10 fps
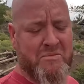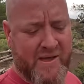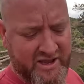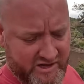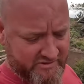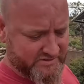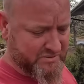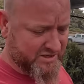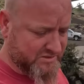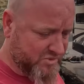back here and
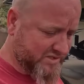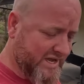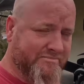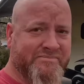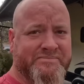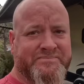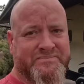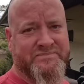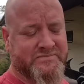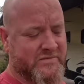spending some more time.
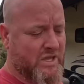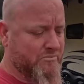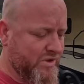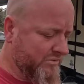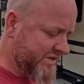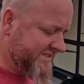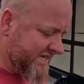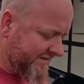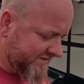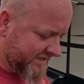But we're
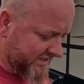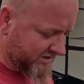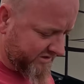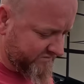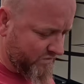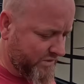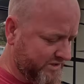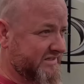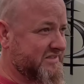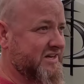definitely looking forward
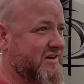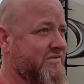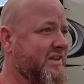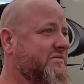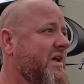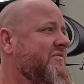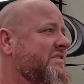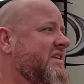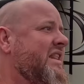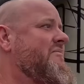to seeing our friends. We haven't
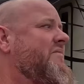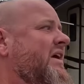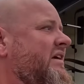seen them